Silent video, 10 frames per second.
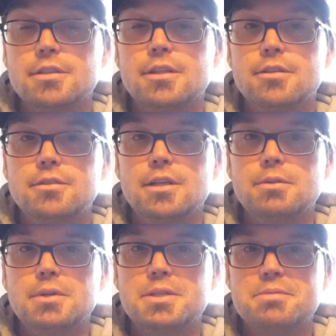They do
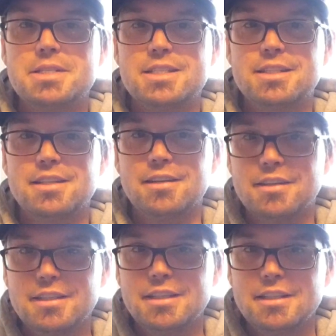not want to be
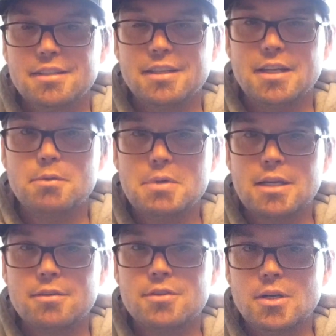there. They got to
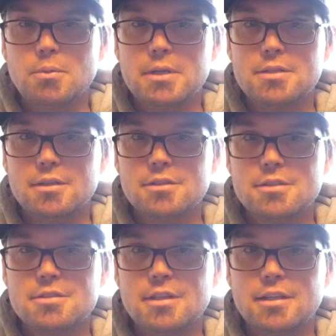make it through a winter, and
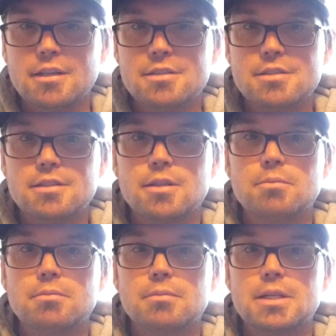just like us
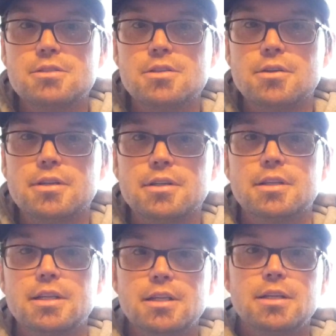in Minnesota,
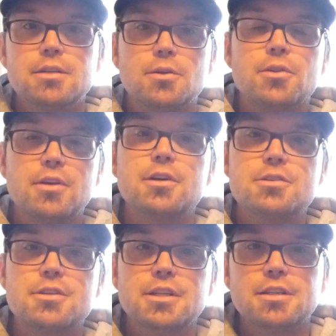North
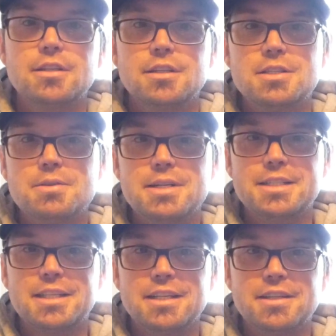Country, you
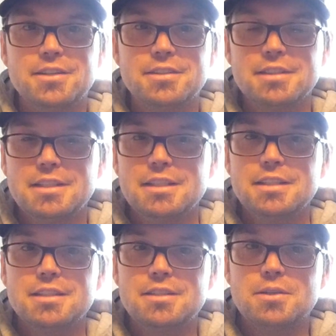want to get out.
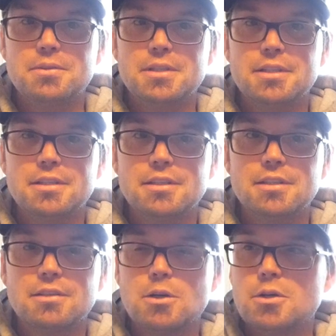You don't want
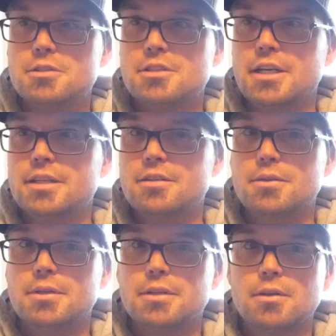to go outside. You
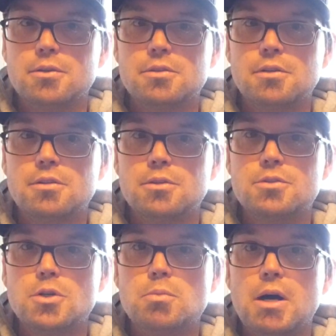don't want to go do
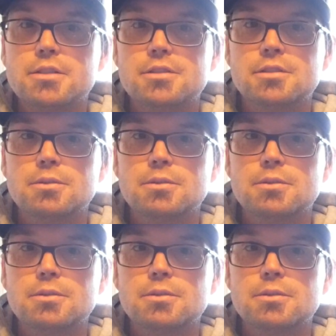too much.